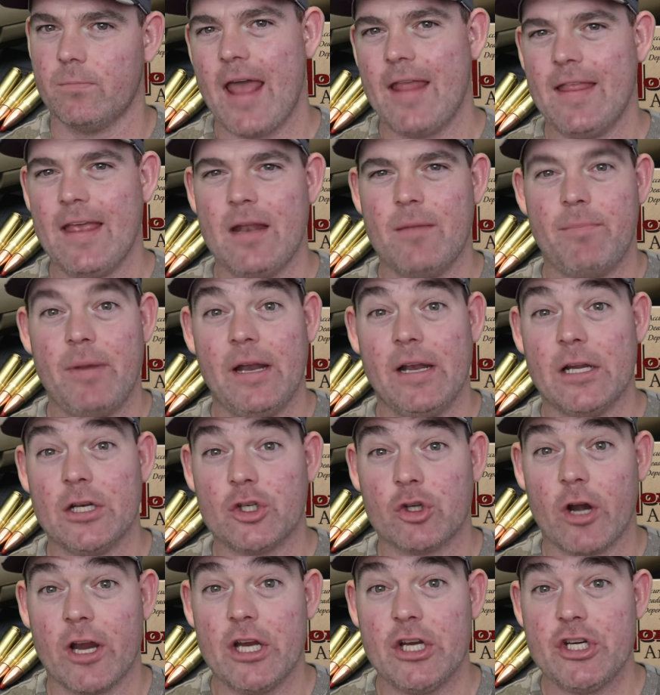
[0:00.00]
And then
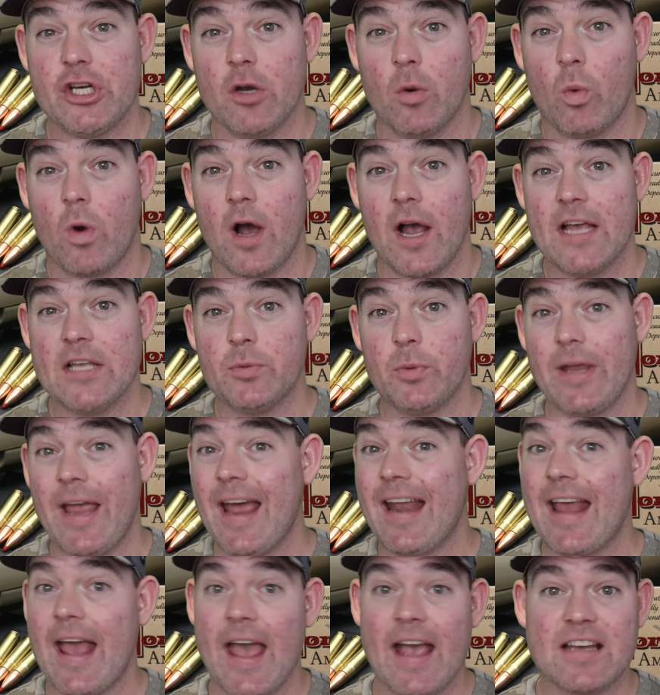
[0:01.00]
penetration wise, we
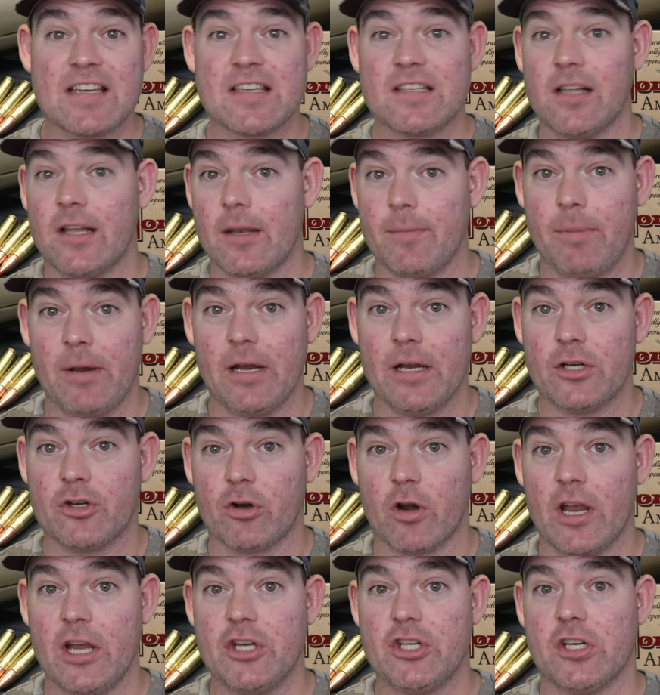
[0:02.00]
had excellent
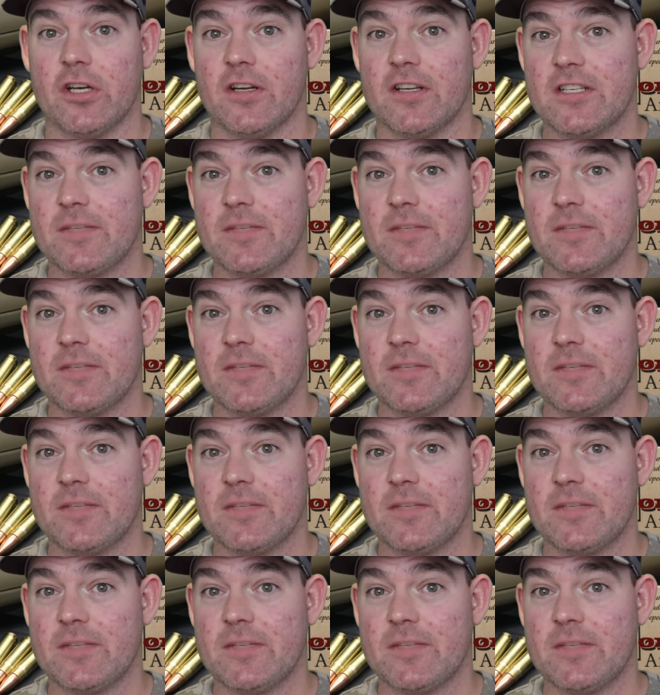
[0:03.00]
penetration,